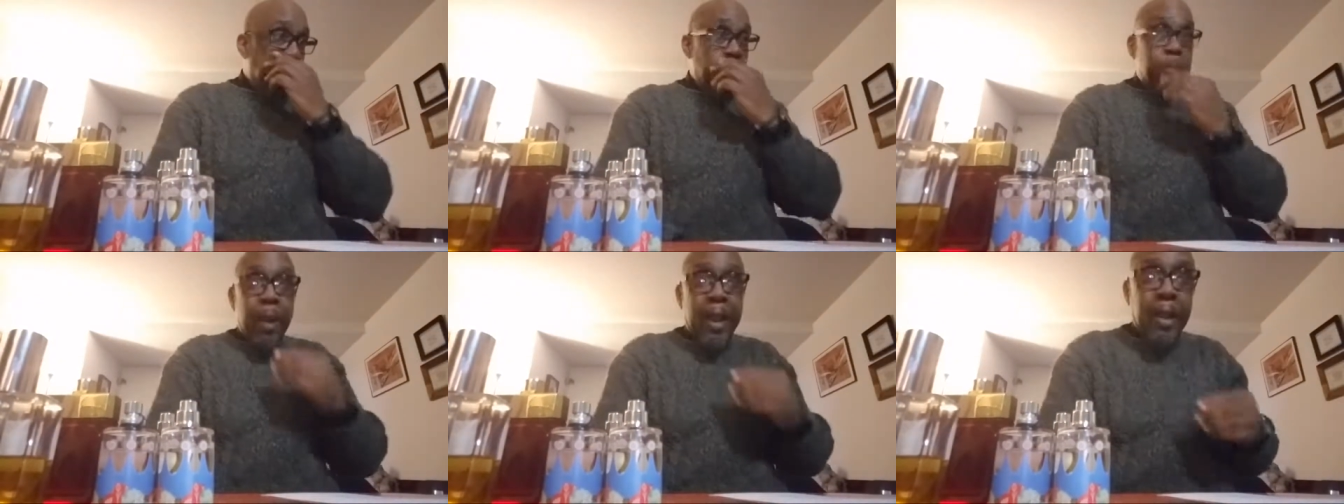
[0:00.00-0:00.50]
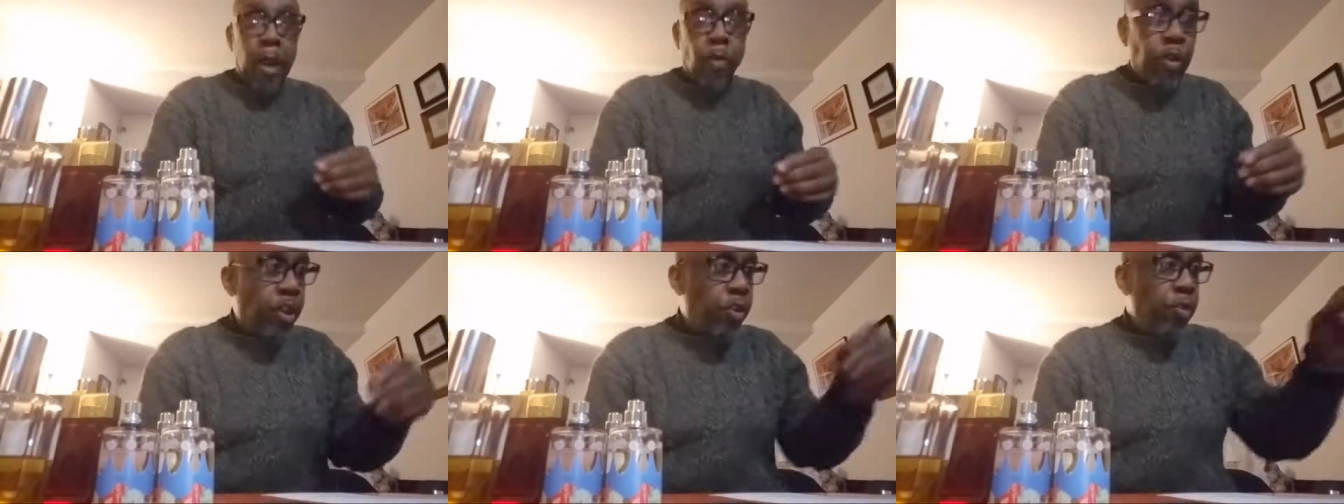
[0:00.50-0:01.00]
It's probably not
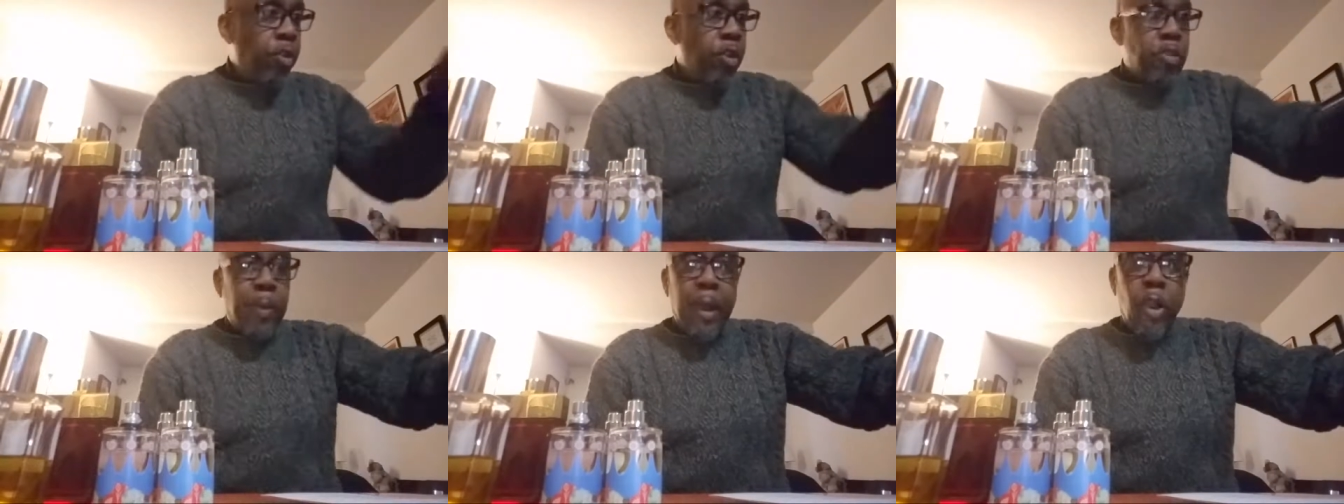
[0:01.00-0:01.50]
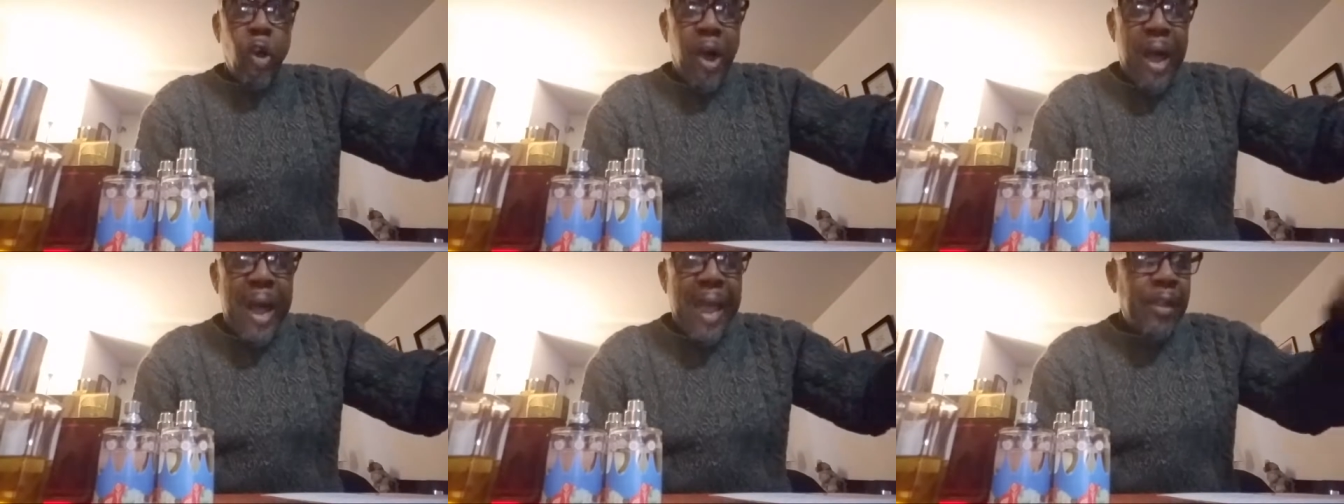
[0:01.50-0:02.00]
real. It's probably all
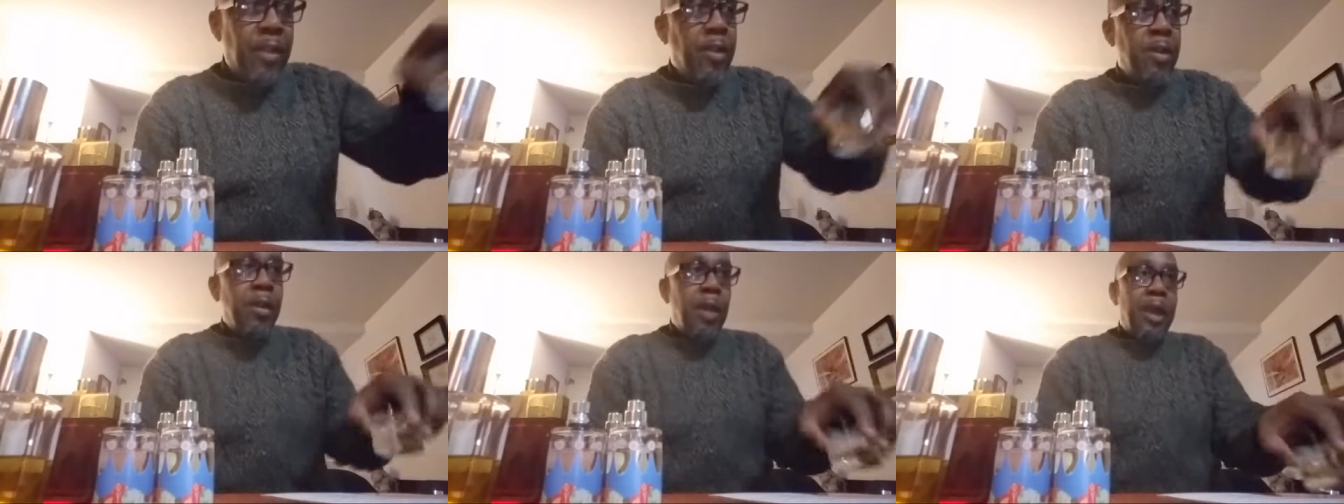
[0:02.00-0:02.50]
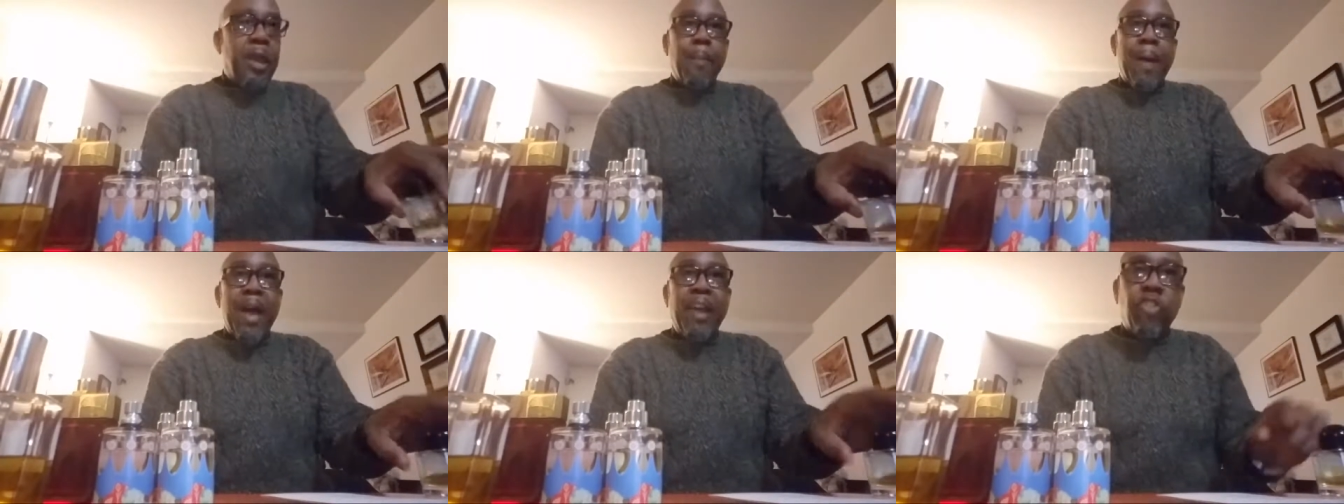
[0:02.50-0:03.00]
hot. I got
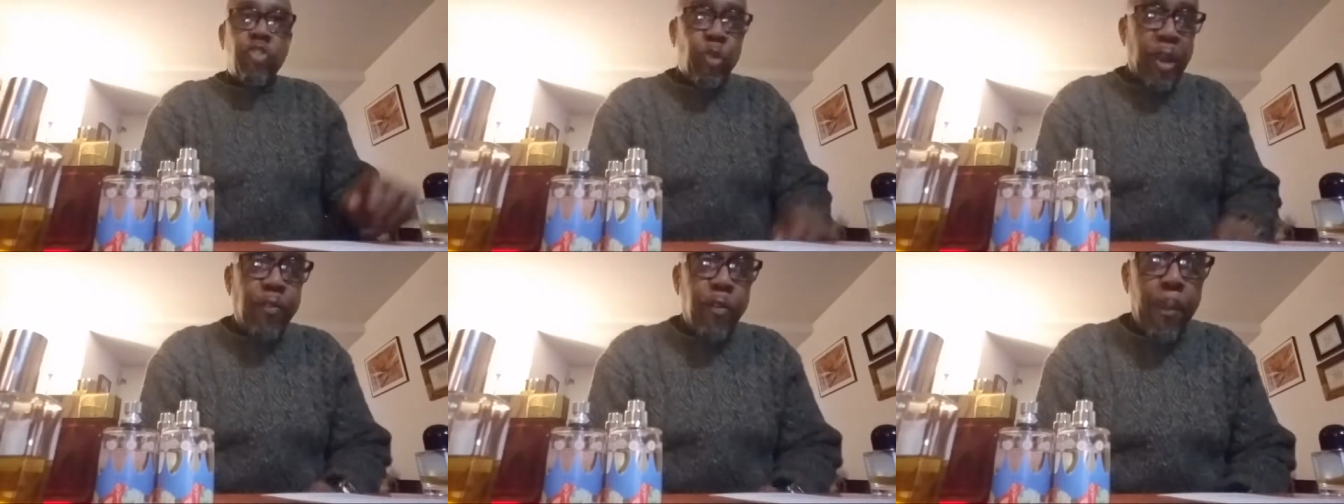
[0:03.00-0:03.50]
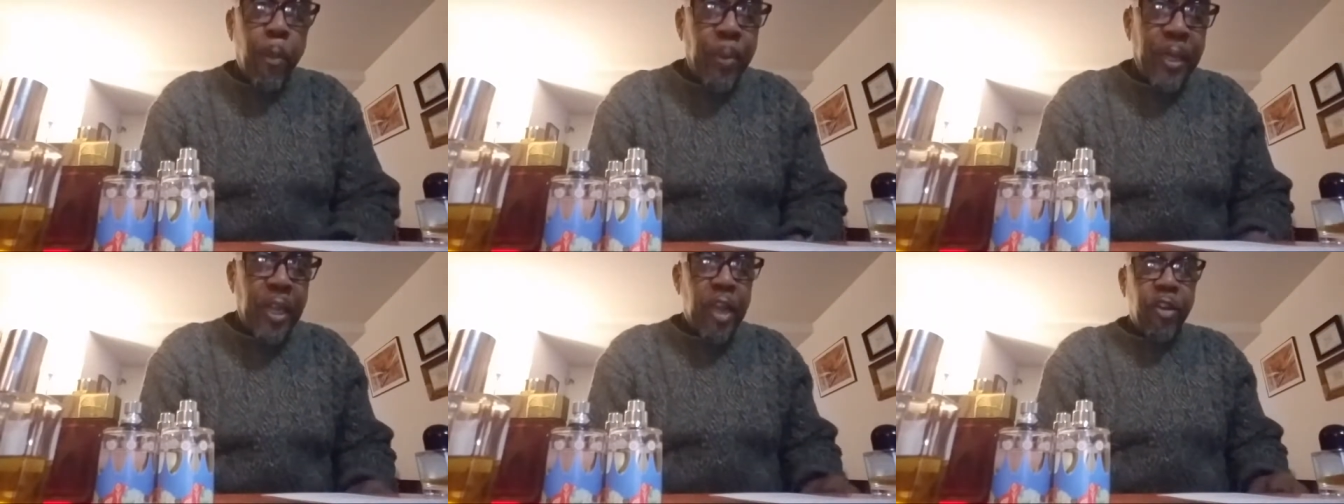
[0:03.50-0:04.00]
mine straight from
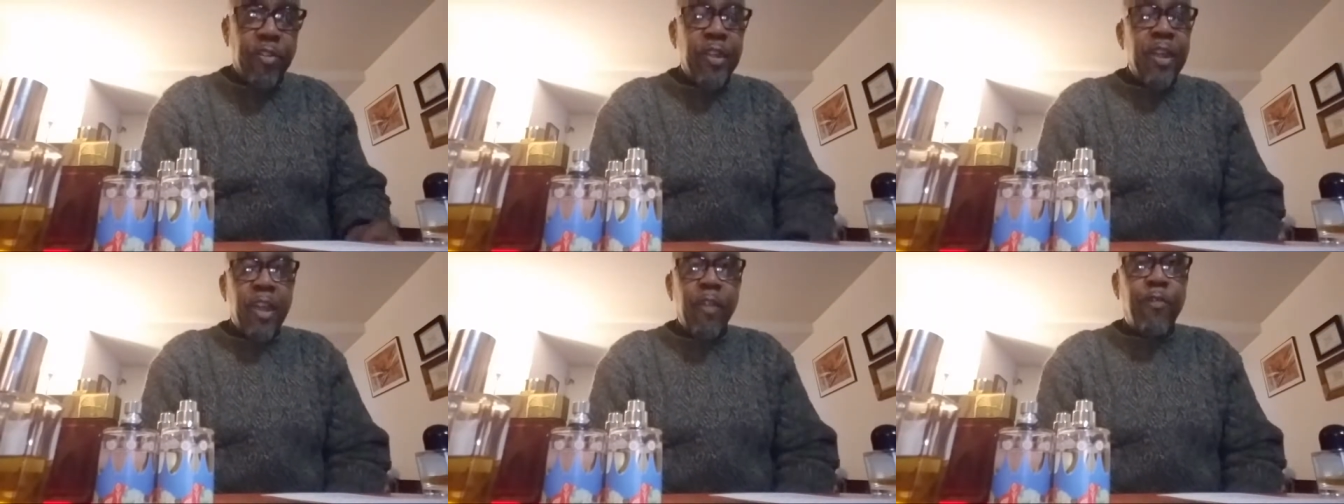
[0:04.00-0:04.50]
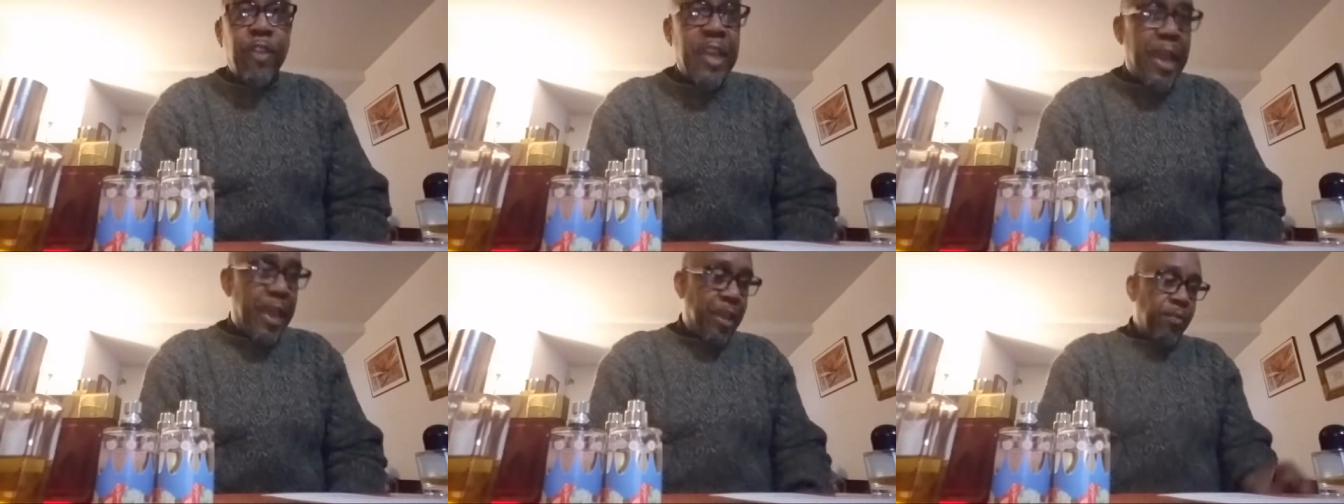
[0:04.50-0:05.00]
Bloomingdale's in
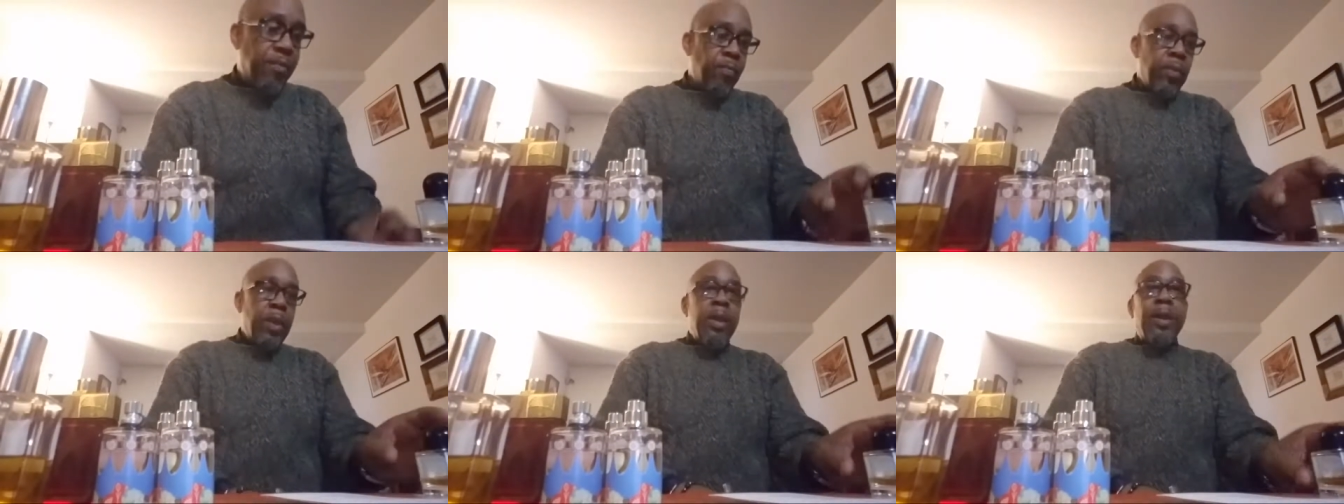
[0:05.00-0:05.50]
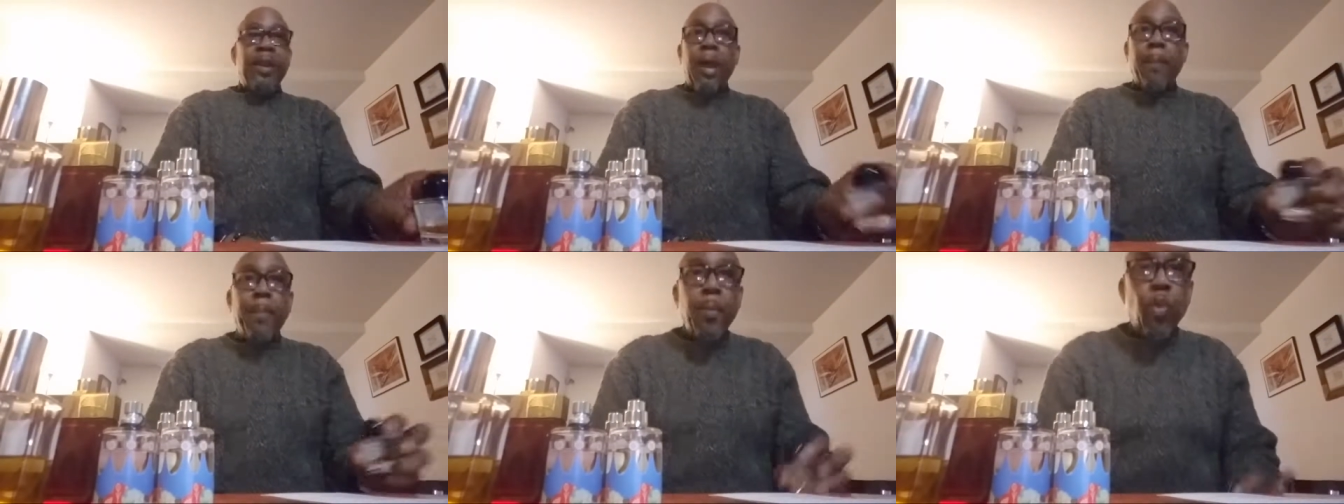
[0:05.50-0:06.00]
VA. I
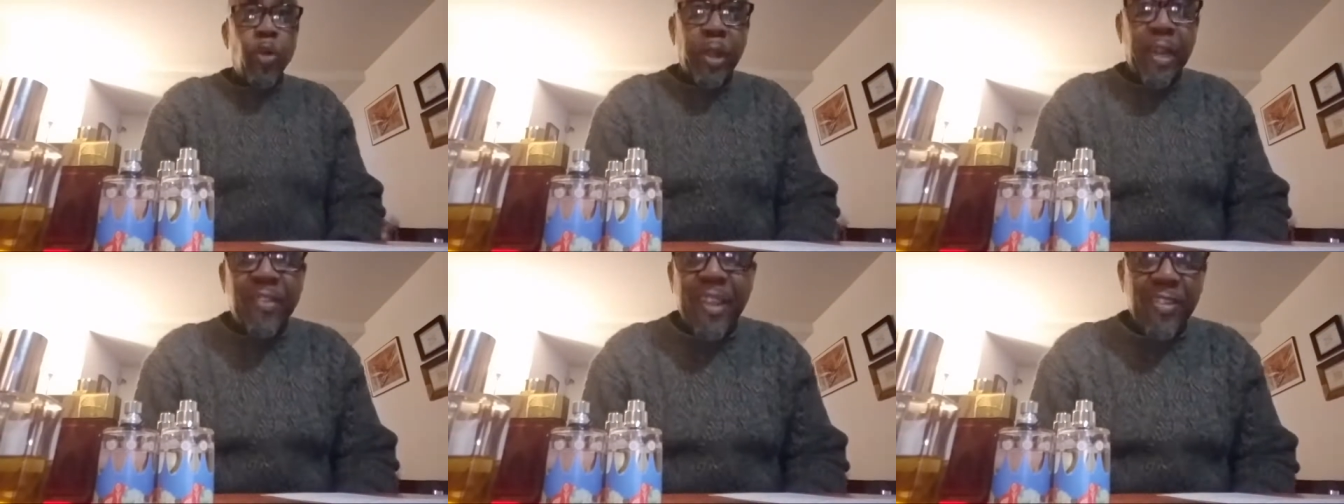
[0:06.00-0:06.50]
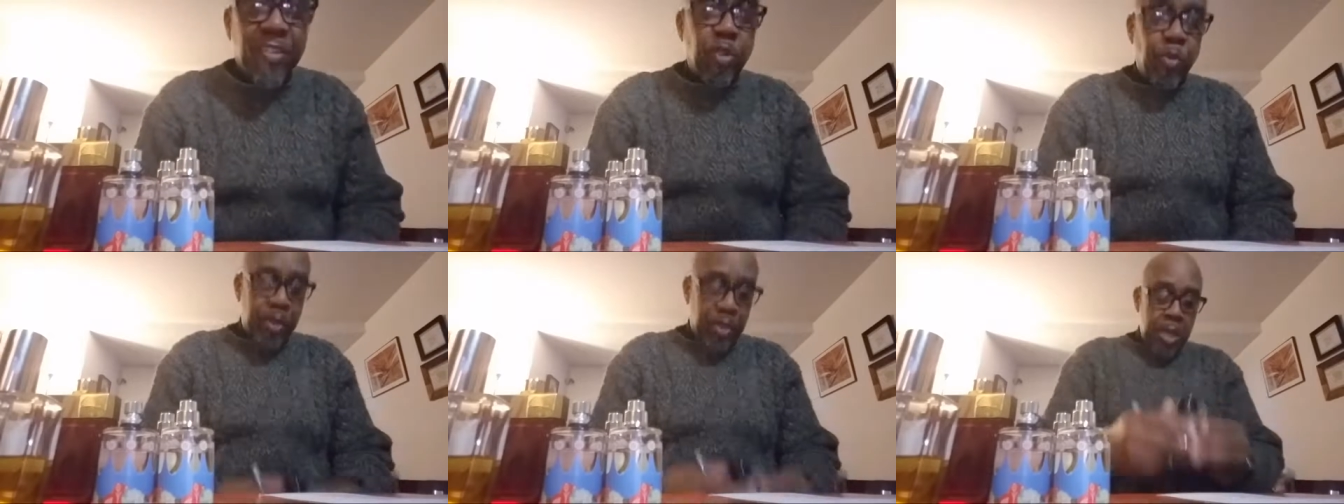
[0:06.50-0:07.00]
got people who can attest
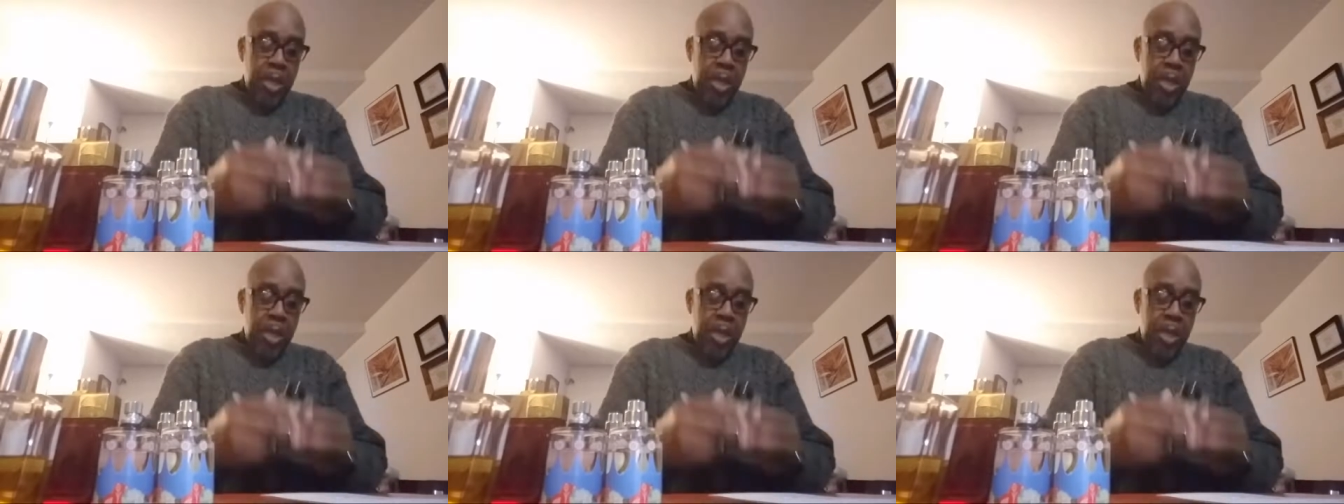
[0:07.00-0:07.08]
to it.